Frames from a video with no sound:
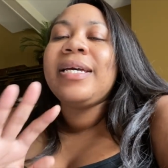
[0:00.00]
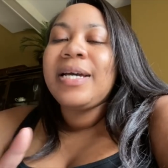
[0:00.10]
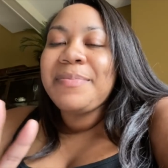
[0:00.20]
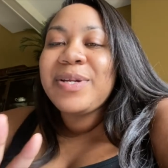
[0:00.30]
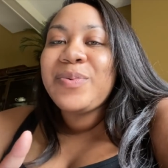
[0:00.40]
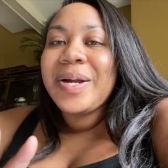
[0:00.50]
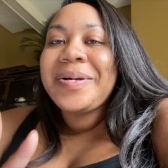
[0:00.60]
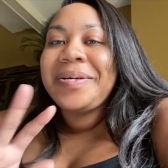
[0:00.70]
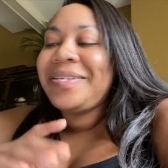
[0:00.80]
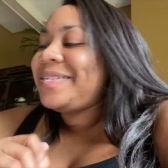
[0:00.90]
I'm gonna
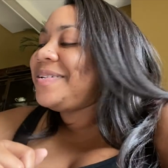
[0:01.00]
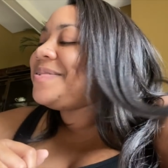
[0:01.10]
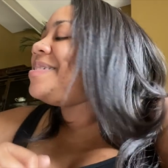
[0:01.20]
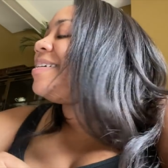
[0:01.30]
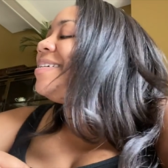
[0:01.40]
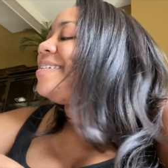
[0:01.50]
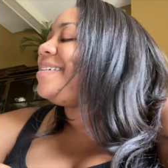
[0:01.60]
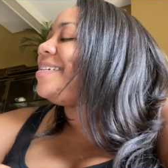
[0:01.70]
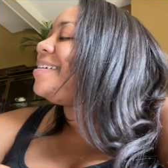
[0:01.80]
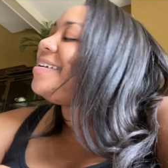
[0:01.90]
work on it
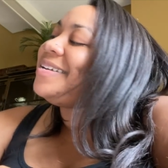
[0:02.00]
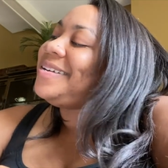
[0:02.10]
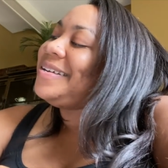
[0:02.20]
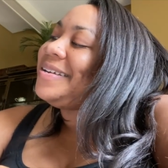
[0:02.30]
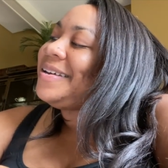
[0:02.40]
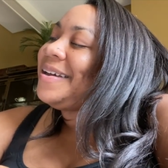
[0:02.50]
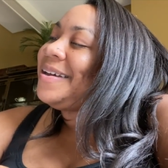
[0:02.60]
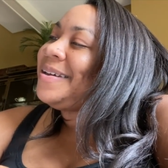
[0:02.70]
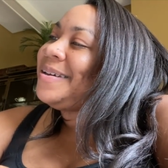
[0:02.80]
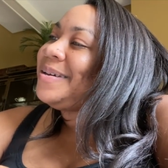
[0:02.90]
though.
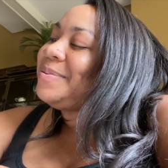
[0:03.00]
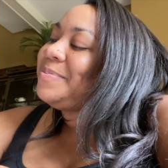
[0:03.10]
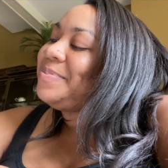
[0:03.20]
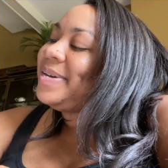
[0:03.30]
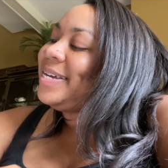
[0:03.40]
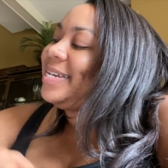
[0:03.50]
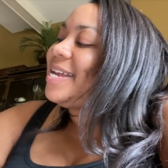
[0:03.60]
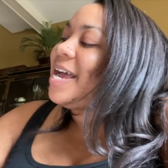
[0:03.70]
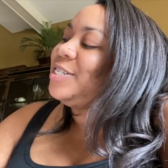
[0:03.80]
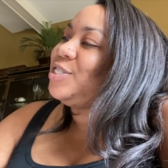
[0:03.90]
um, but
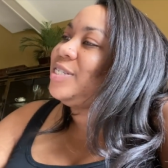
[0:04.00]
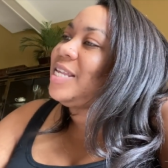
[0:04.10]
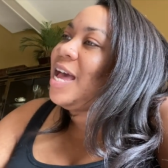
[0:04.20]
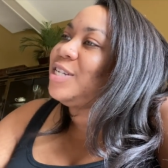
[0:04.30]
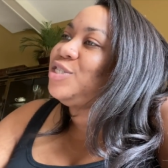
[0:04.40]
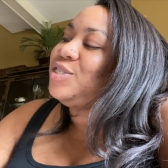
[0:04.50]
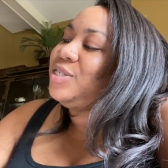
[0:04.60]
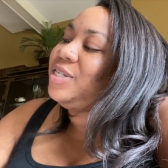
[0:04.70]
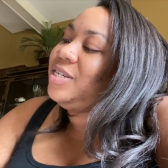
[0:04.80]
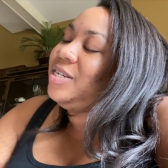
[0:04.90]
I just
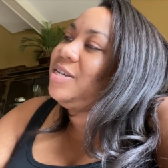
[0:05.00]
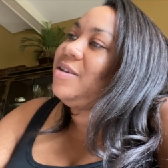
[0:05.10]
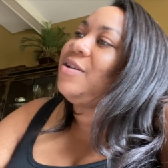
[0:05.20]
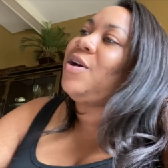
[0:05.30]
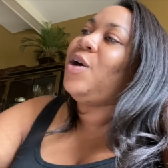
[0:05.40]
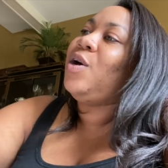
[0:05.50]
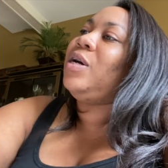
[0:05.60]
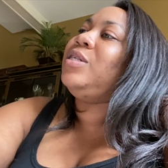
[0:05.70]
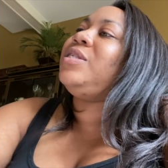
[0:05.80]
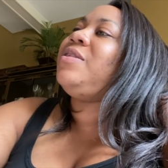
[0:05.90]
actually
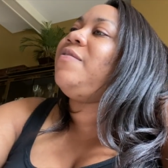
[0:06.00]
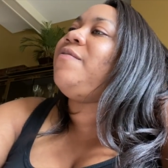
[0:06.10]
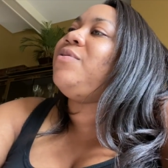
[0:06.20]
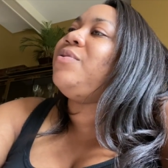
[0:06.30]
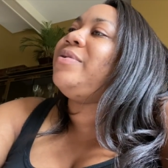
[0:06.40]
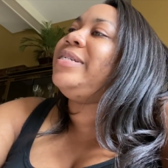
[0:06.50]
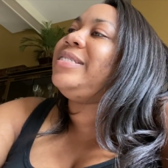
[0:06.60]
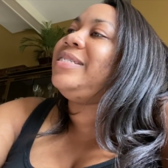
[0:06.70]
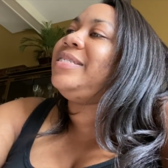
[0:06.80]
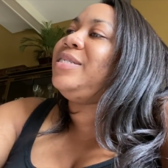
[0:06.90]
called the
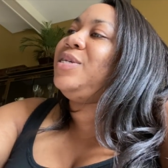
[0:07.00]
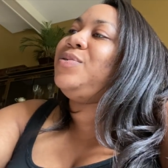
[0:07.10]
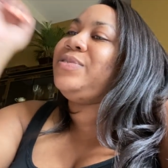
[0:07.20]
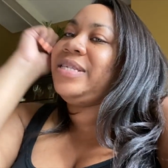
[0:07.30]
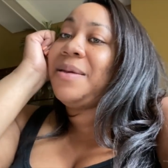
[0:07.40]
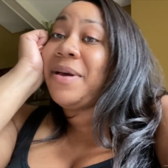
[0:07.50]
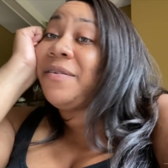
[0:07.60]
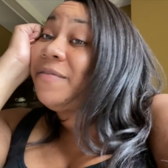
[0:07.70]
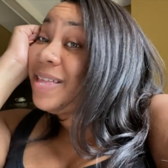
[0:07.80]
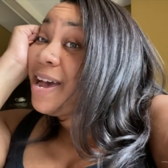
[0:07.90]
florist to see who sent my
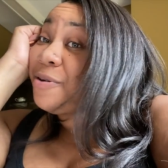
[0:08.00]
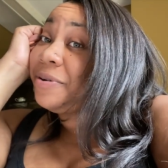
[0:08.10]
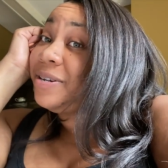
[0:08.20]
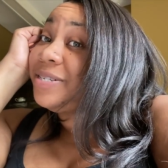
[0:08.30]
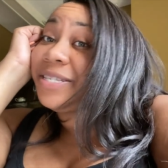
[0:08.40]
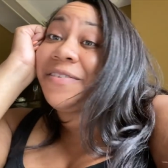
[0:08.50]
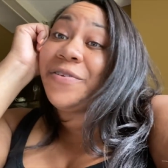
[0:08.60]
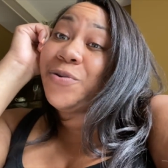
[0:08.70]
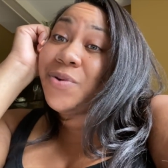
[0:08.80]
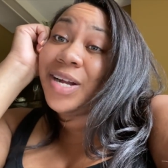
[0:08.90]
flowers. If
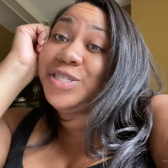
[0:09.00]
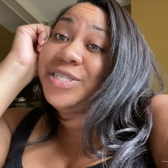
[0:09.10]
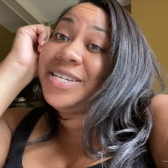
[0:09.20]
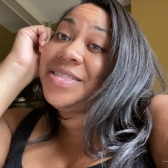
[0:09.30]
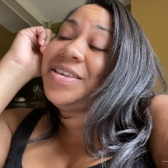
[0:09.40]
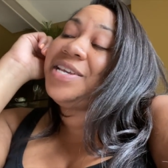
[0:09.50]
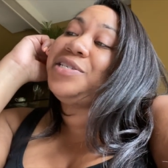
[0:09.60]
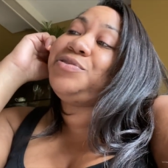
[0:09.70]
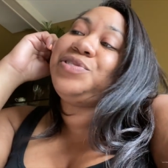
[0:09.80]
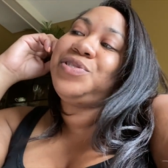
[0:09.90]
you're watching, thank
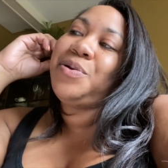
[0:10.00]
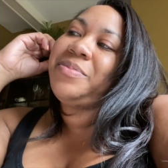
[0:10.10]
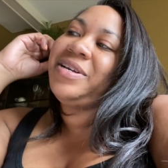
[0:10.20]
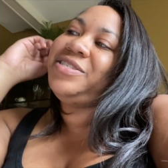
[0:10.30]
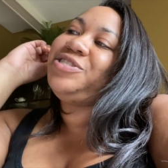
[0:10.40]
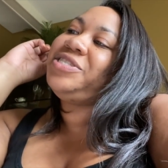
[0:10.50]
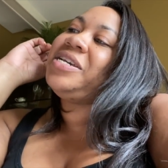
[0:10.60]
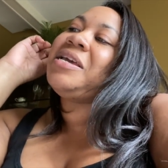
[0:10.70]
you so much.